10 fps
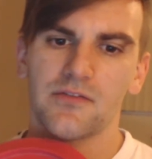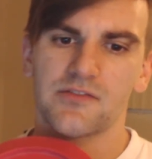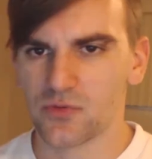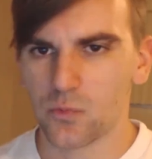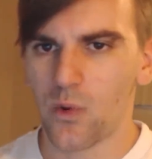
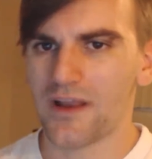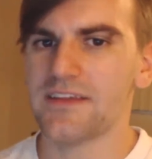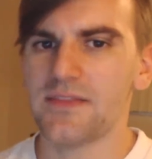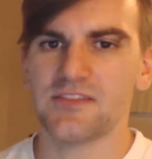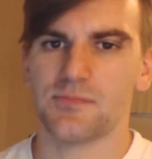Since when
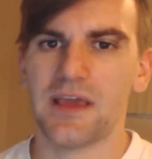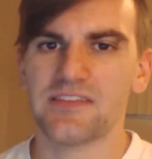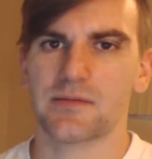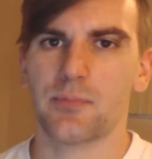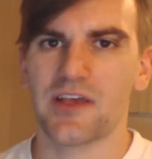did these
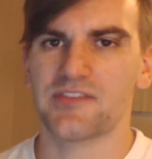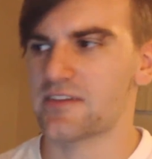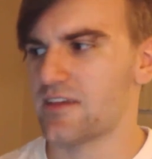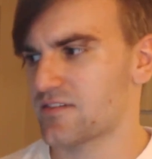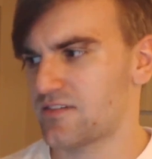basic
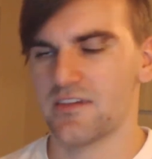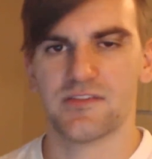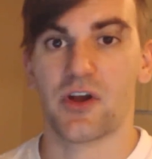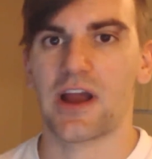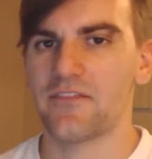plastic discs
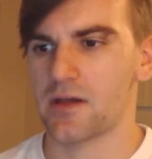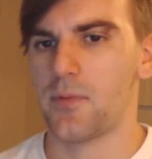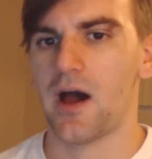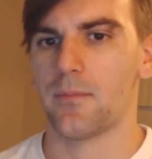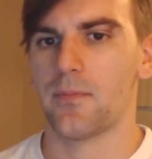start
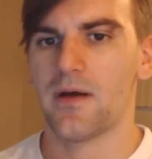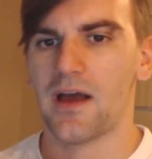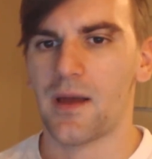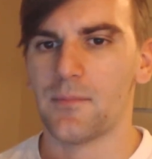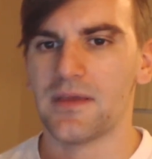having a
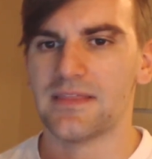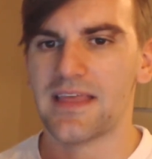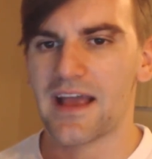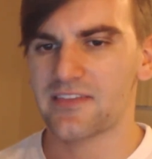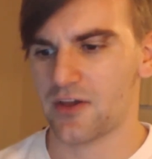pop? I mean,
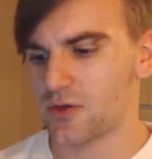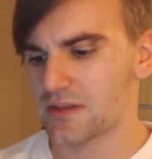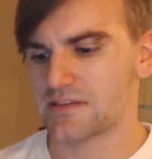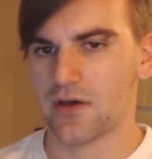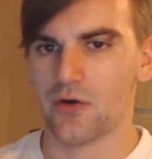that's how you
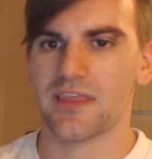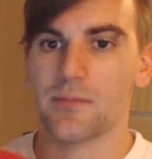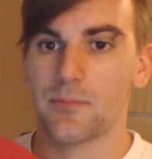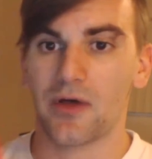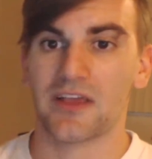can tell
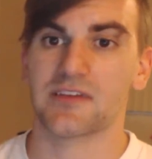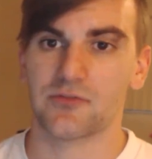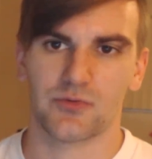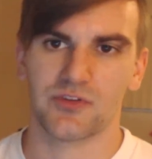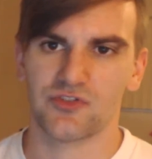that the plastic
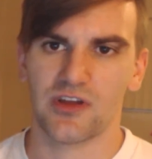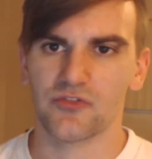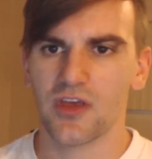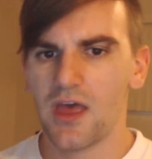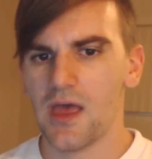has really
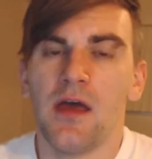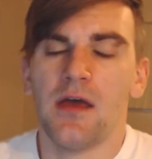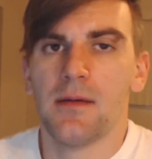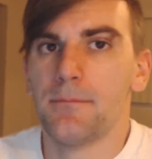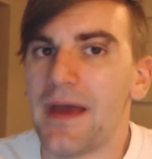changed.
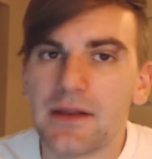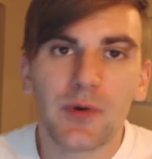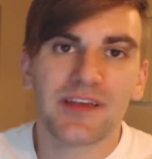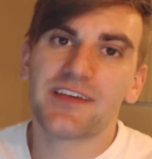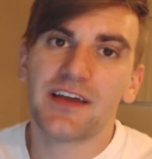But
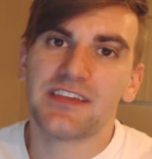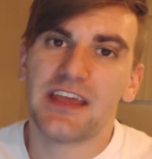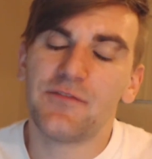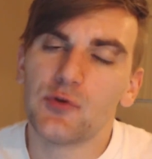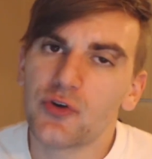anyways, guys,
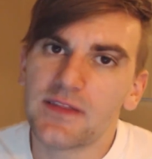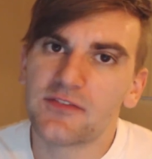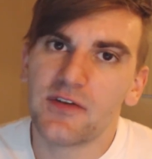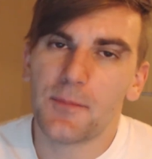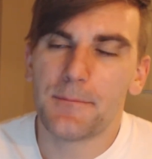if you
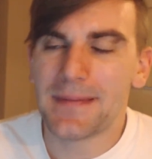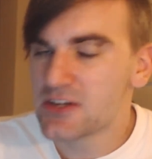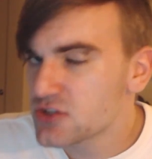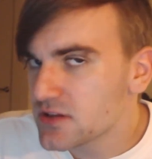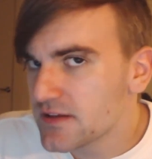enjoyed this video,
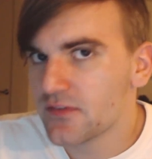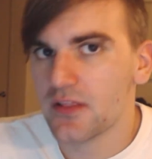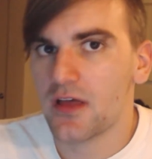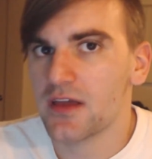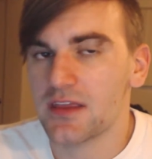make sure to leave
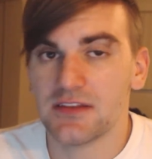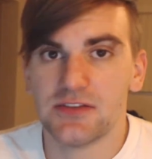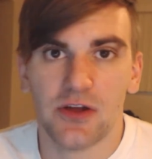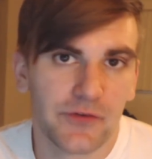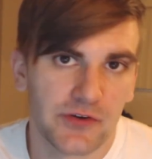a like,
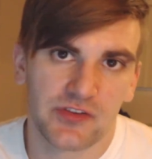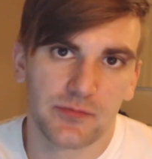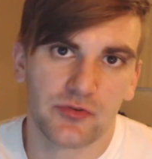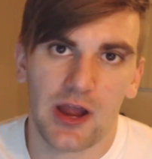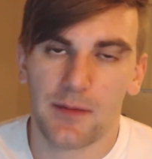don't forget to
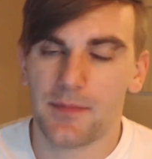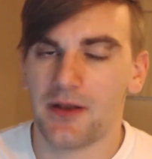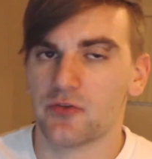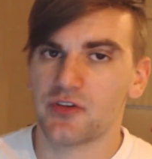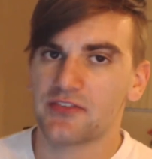subscribe, and
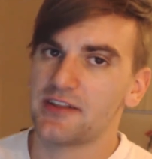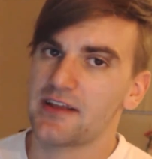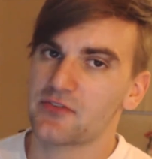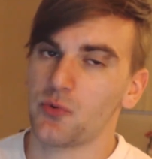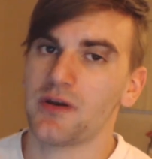I'll see you guys in the
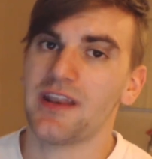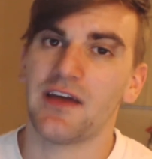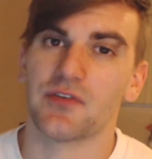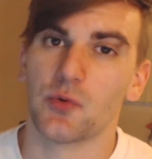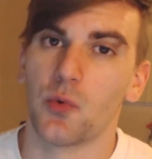next one.
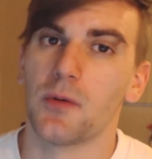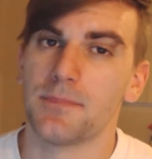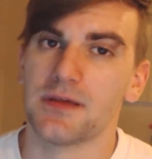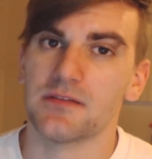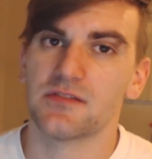Have a good one.
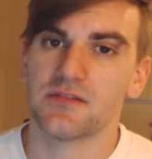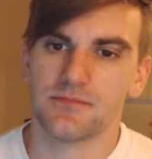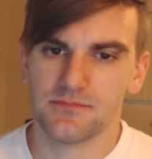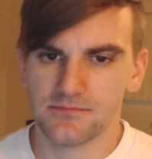Peace.